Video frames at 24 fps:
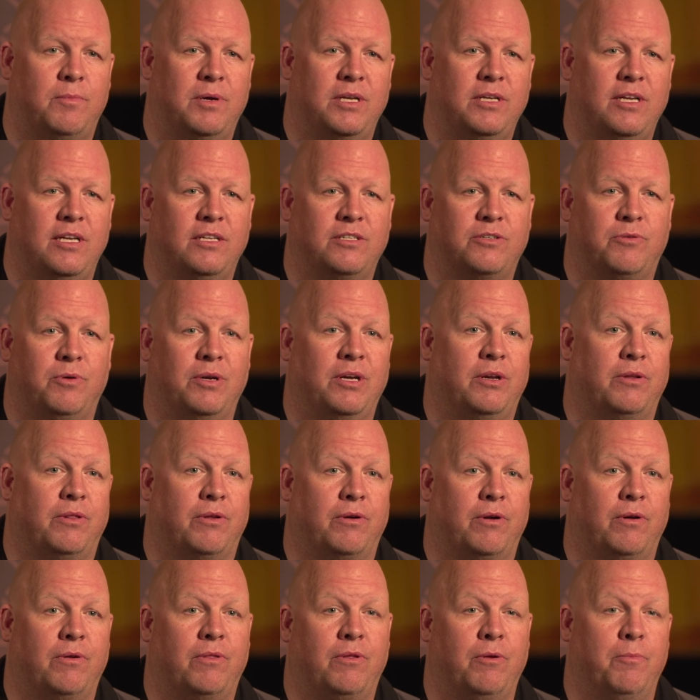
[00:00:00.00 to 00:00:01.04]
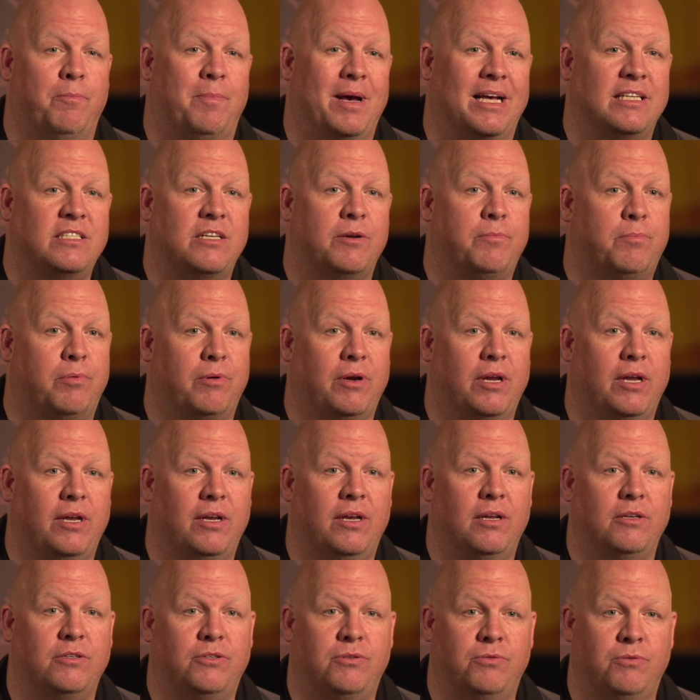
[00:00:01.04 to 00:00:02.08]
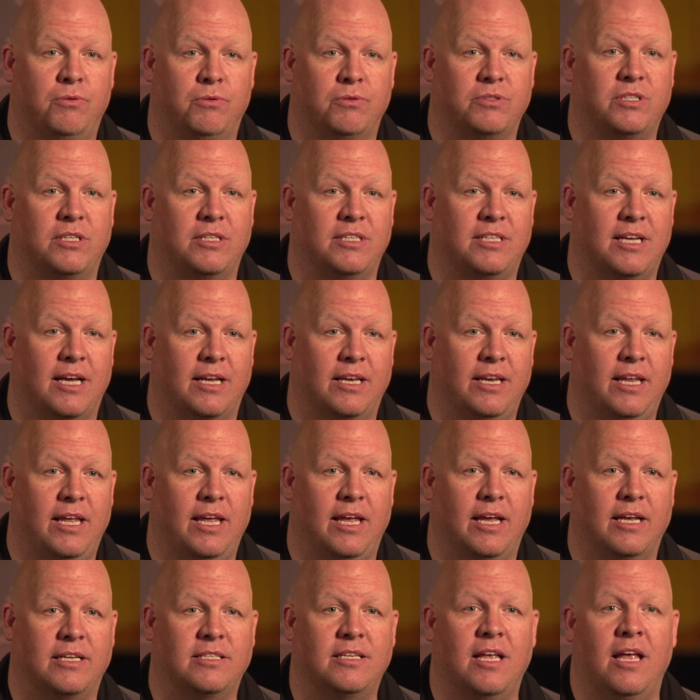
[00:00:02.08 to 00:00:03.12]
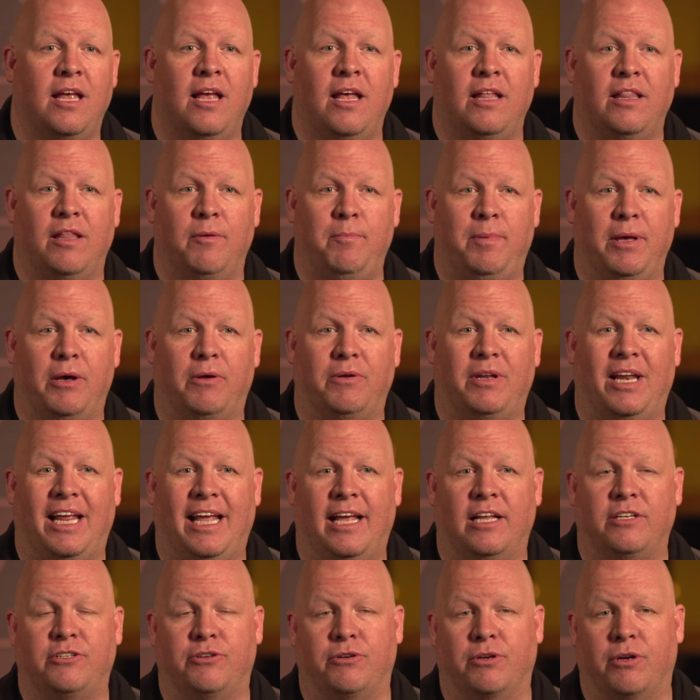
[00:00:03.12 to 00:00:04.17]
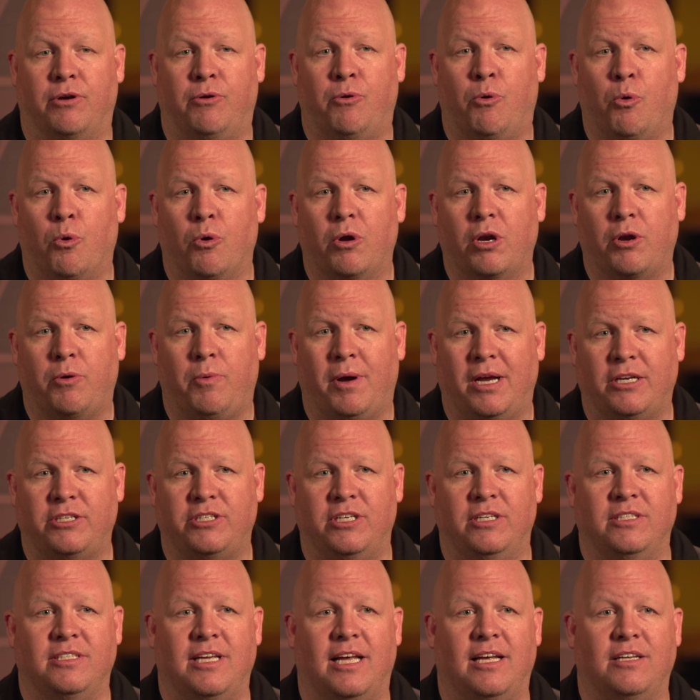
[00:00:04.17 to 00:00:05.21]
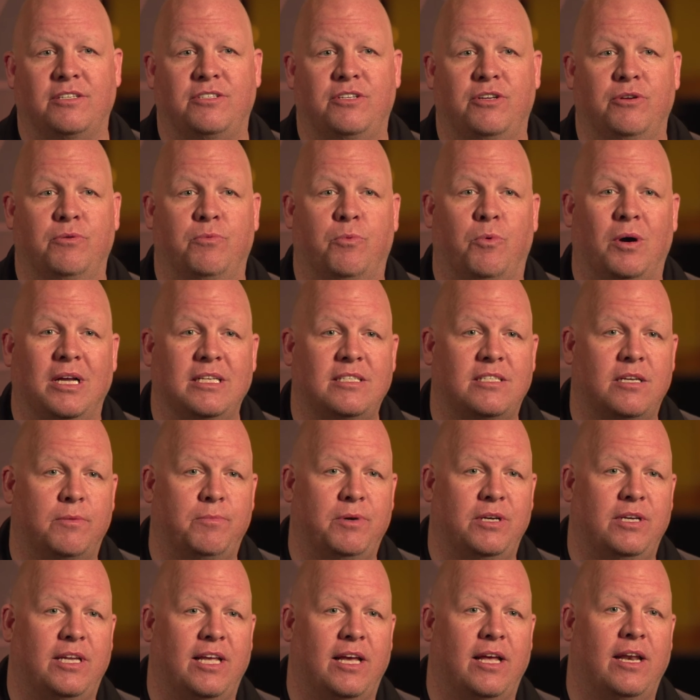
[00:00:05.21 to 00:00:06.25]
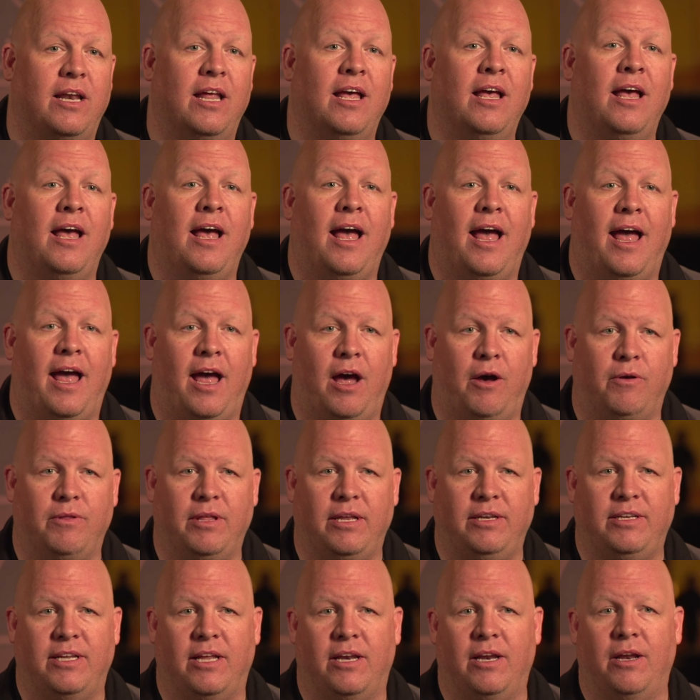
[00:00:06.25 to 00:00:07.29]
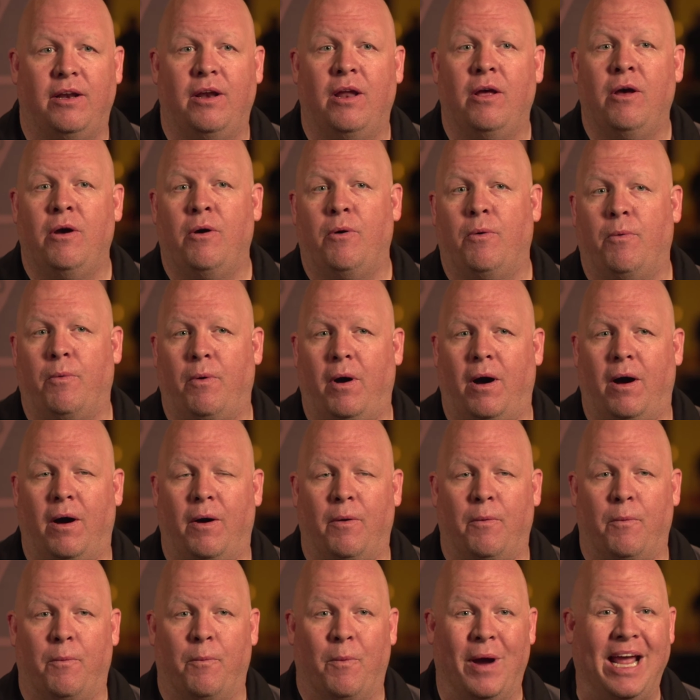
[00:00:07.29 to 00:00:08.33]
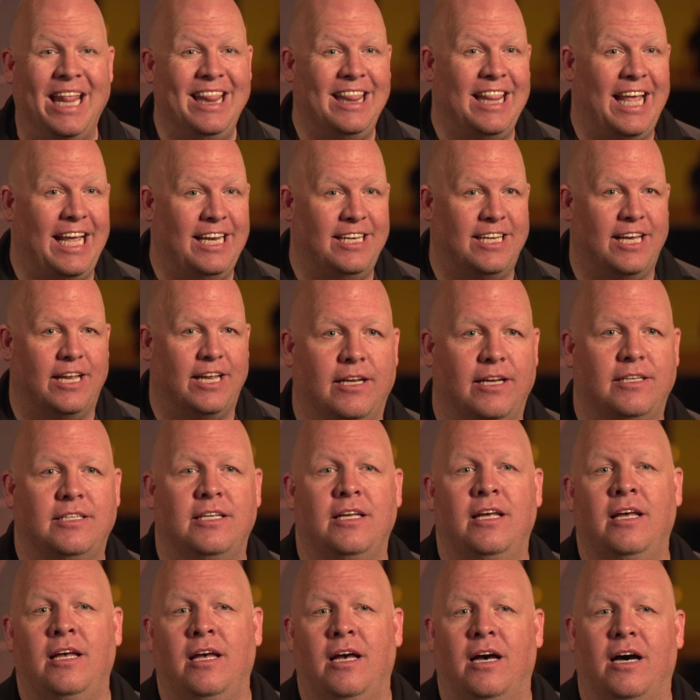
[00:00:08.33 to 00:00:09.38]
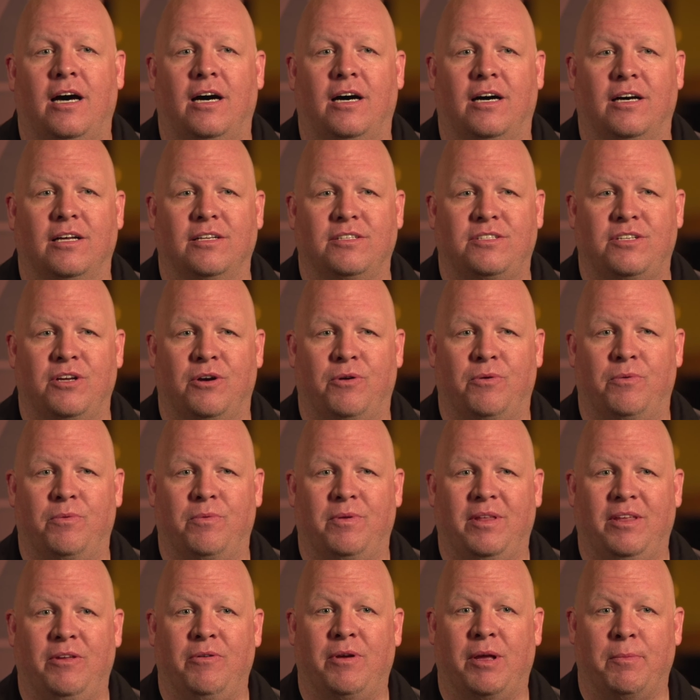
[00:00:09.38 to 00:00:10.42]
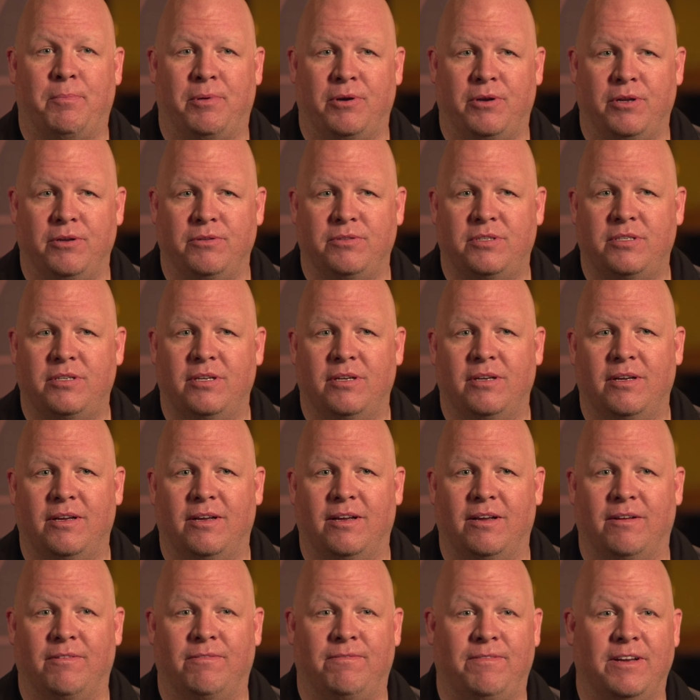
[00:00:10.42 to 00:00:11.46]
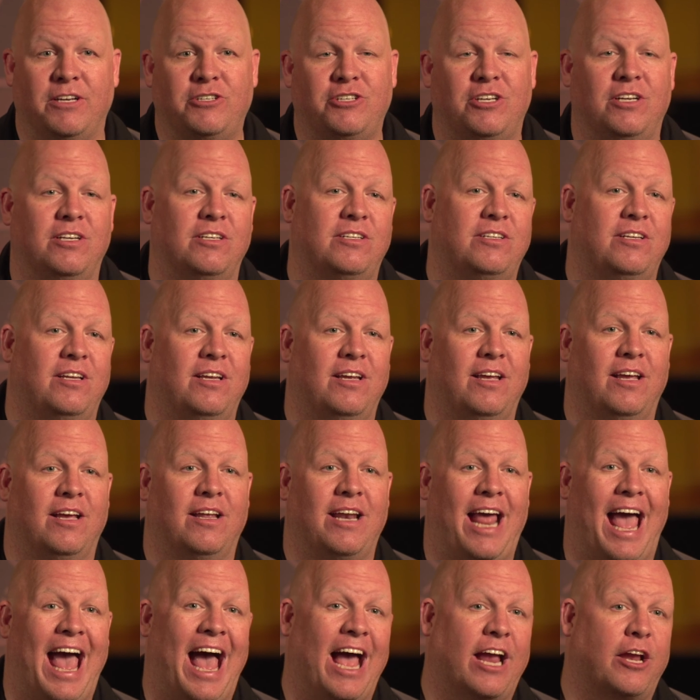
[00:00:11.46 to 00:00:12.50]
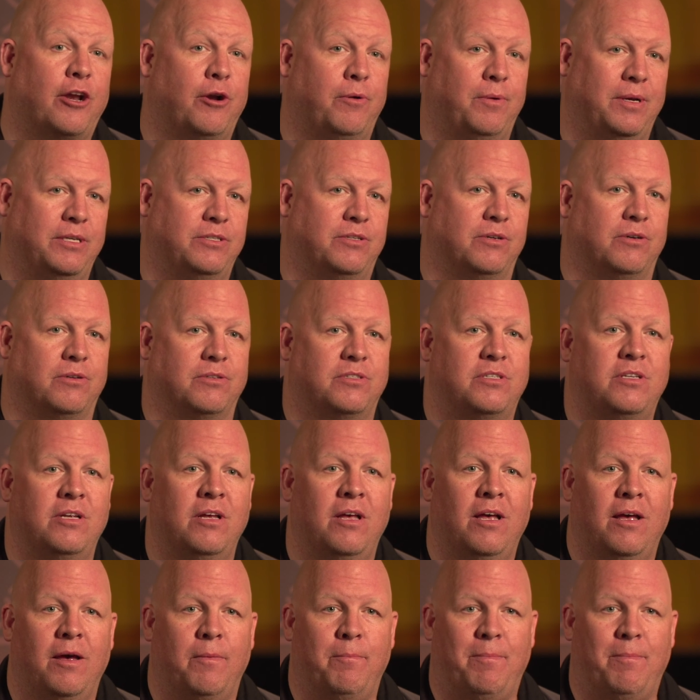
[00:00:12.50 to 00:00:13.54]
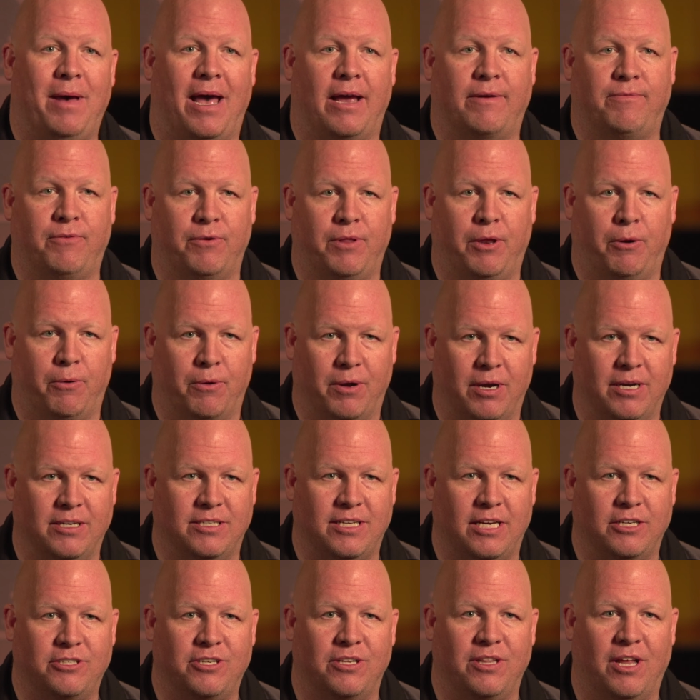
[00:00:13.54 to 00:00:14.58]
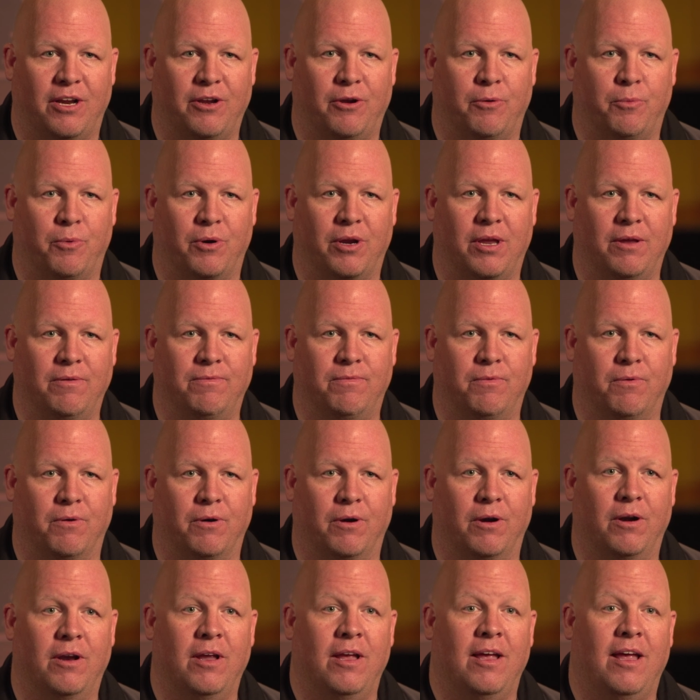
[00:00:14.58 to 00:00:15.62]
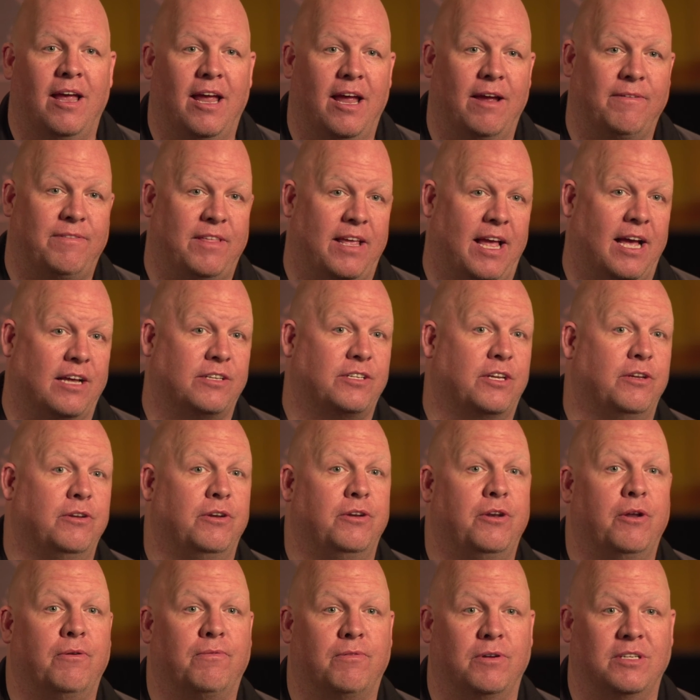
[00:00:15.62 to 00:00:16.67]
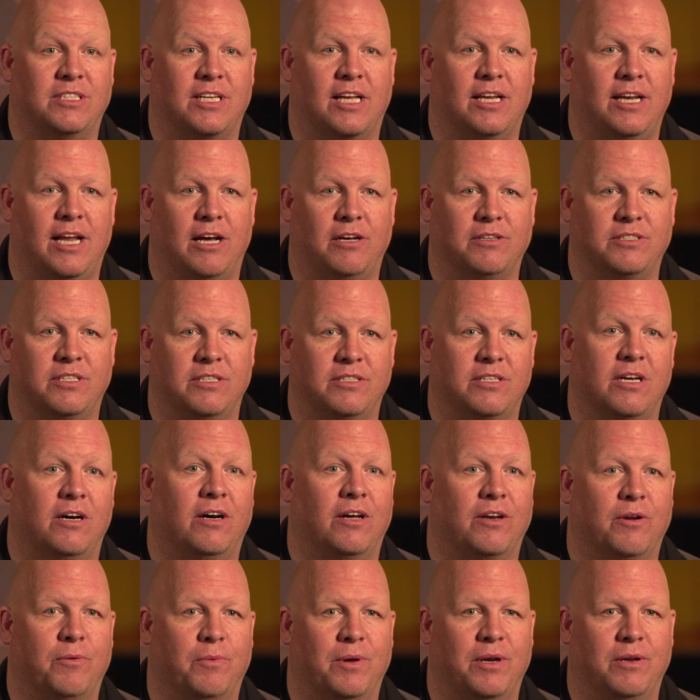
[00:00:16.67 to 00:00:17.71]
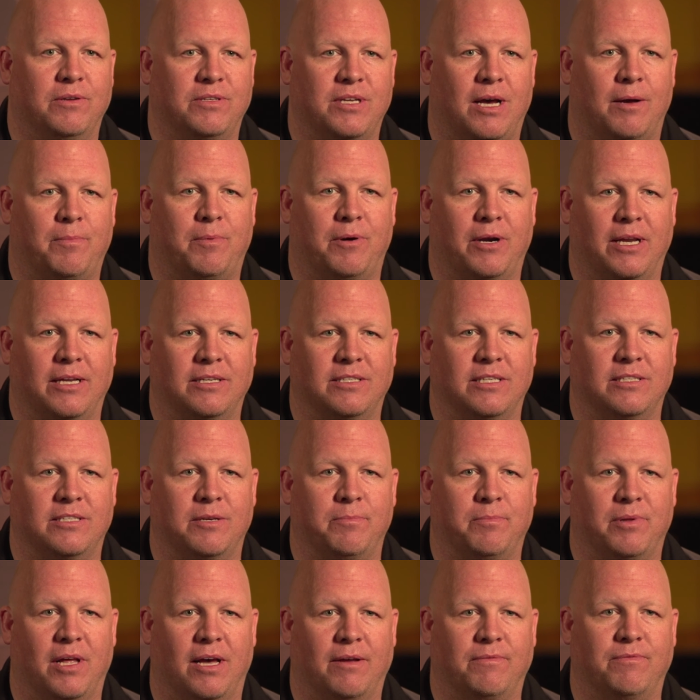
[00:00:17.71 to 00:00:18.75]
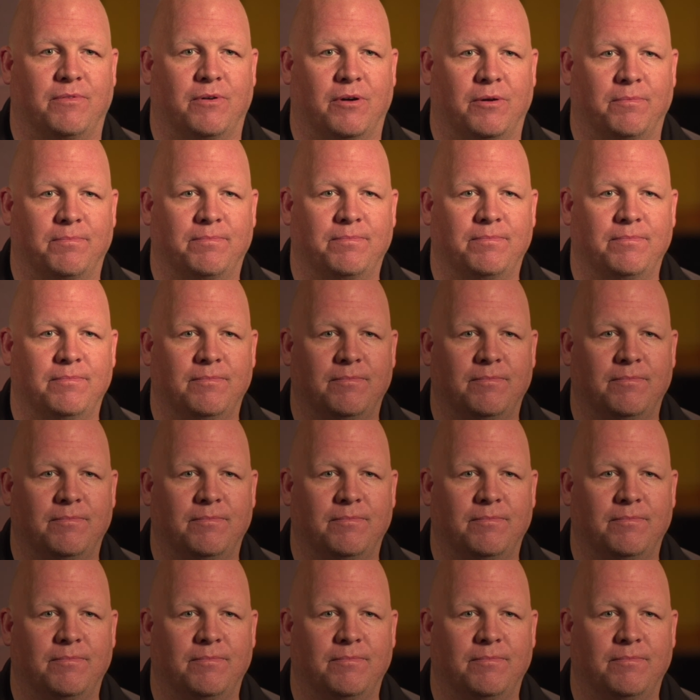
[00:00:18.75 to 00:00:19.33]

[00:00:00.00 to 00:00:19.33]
someone is going to learn through best of breed tools and techniques to be able to answer core questions as to what someone did, how they did it, uh, when they it, uh, so you could produce efficient and accurate results back for the organization that you're working for if they ask you to do forensic analysis on a Windows operating system platform.